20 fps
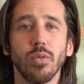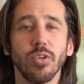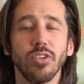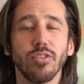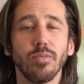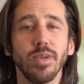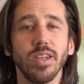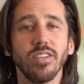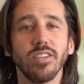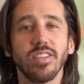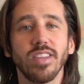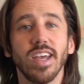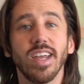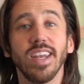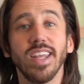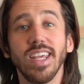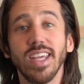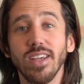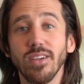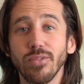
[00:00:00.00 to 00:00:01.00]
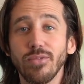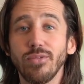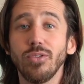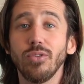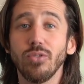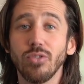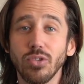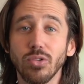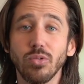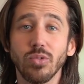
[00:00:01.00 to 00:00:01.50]
which means that if
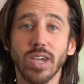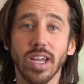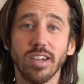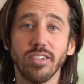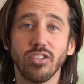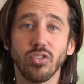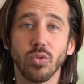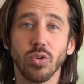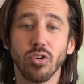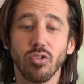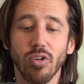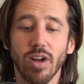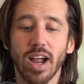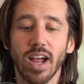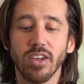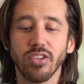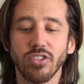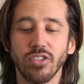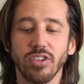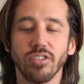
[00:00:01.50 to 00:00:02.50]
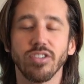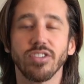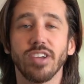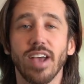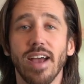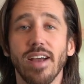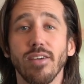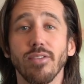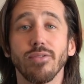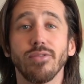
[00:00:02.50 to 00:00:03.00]
you do get into a crash, your
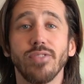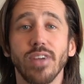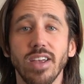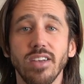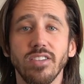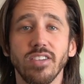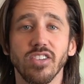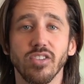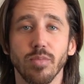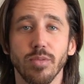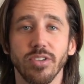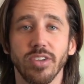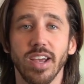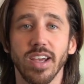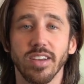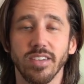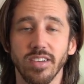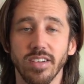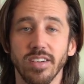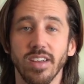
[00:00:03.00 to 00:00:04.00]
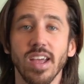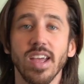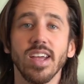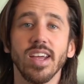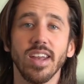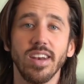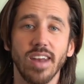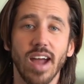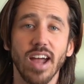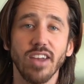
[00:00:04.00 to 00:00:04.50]
entire face is protected,
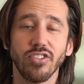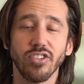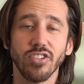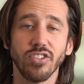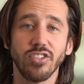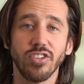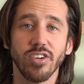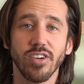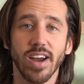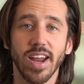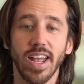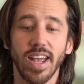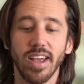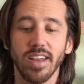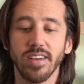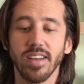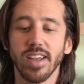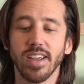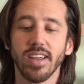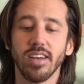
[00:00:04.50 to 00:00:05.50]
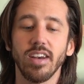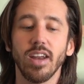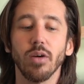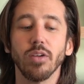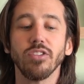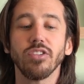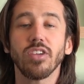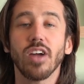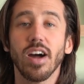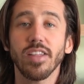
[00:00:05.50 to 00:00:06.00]
not just your head. Now
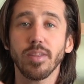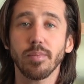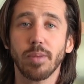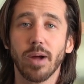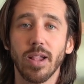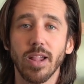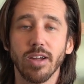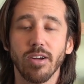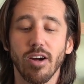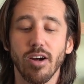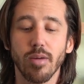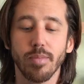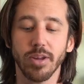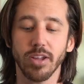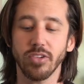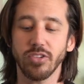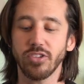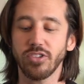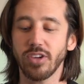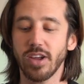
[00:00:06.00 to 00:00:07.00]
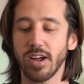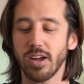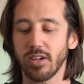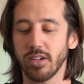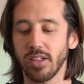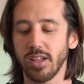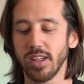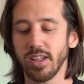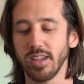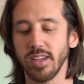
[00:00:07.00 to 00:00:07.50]
it's got the polycarbonate
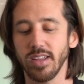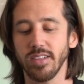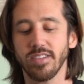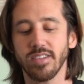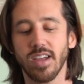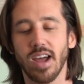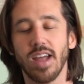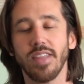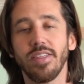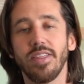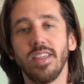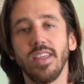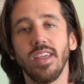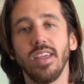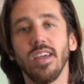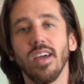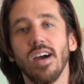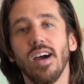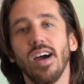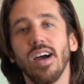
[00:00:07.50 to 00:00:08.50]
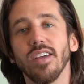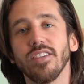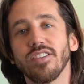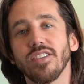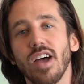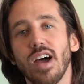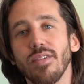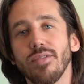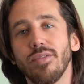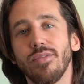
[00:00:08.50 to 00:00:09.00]
shell, it's got the uh,
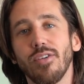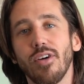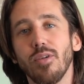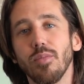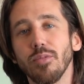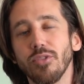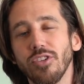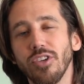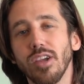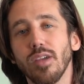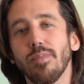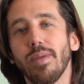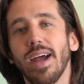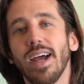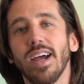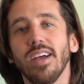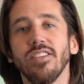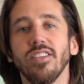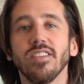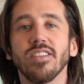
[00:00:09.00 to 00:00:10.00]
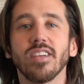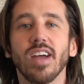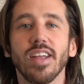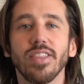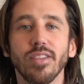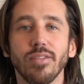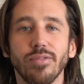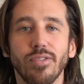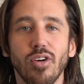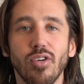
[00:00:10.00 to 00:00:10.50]
soft foam cheek pads, it's
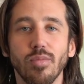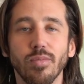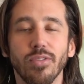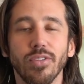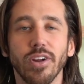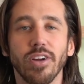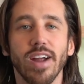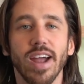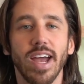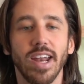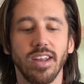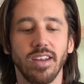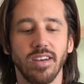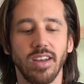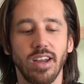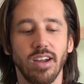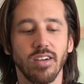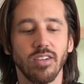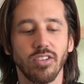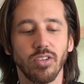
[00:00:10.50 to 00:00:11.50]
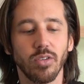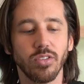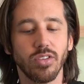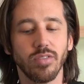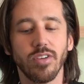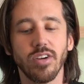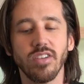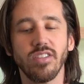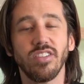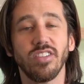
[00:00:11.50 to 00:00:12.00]
got the foam for your head in here, so it's
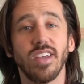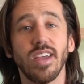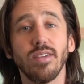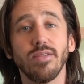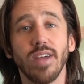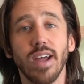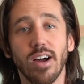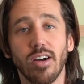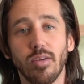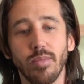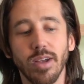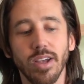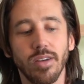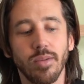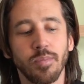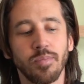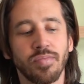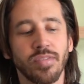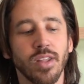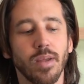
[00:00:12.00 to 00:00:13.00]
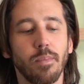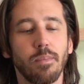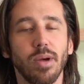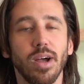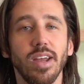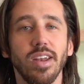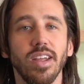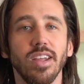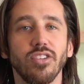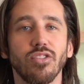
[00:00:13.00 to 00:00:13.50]
a very safe helmet
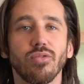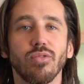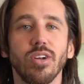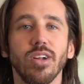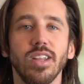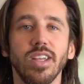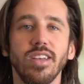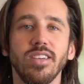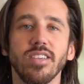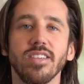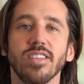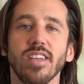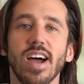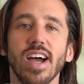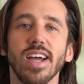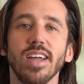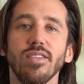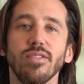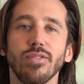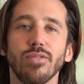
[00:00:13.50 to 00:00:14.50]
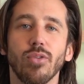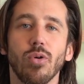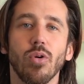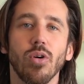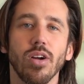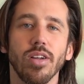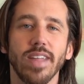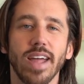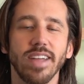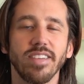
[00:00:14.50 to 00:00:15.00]
but it's really designed
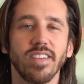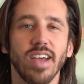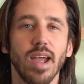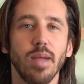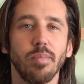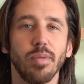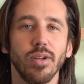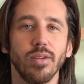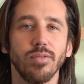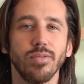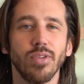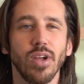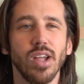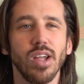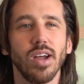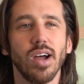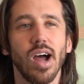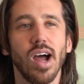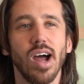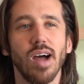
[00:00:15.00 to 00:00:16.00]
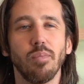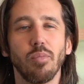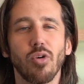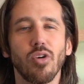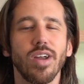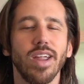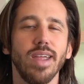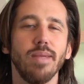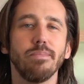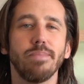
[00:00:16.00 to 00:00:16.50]
for that type of uh,
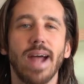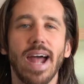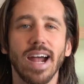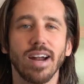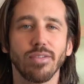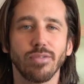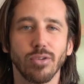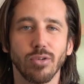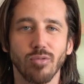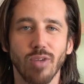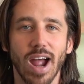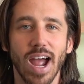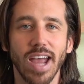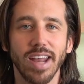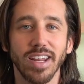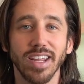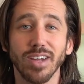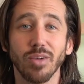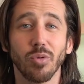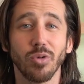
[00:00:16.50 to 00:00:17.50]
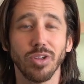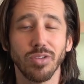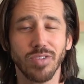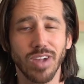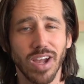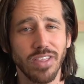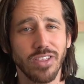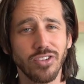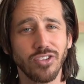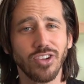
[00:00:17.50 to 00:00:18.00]
more impactful riding where you've
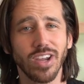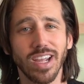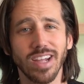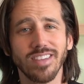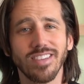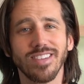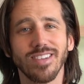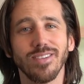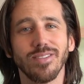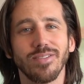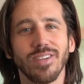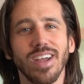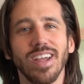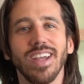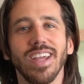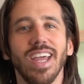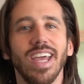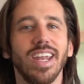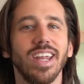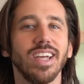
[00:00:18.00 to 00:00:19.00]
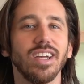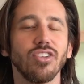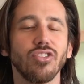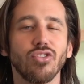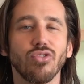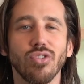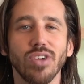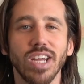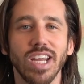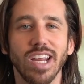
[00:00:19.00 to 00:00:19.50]
got the chance of hitting a
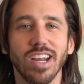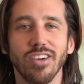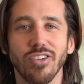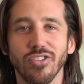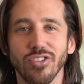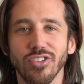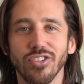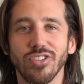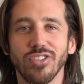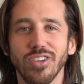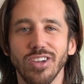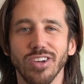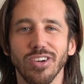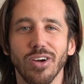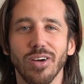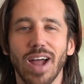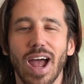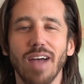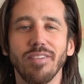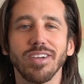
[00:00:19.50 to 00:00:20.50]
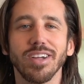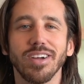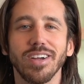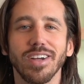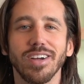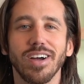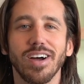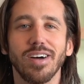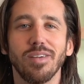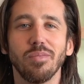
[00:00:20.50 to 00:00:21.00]
tree or just you know having
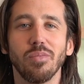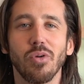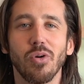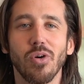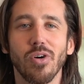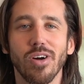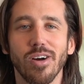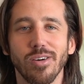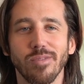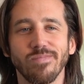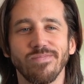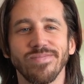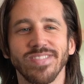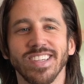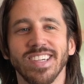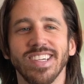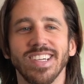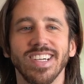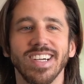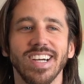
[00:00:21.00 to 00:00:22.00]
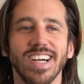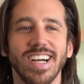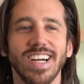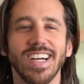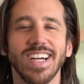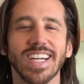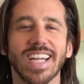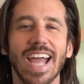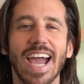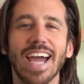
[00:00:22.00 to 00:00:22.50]
a, a more
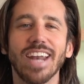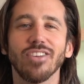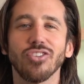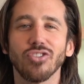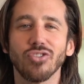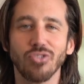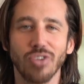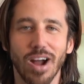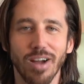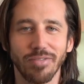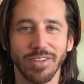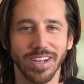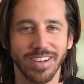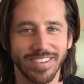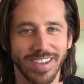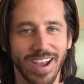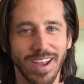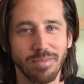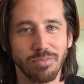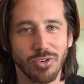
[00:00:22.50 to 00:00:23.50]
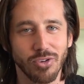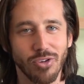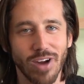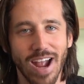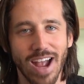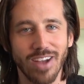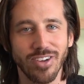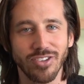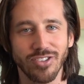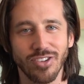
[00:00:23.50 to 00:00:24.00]
uh, catastrophic type
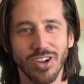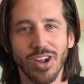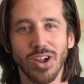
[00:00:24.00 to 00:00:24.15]
crash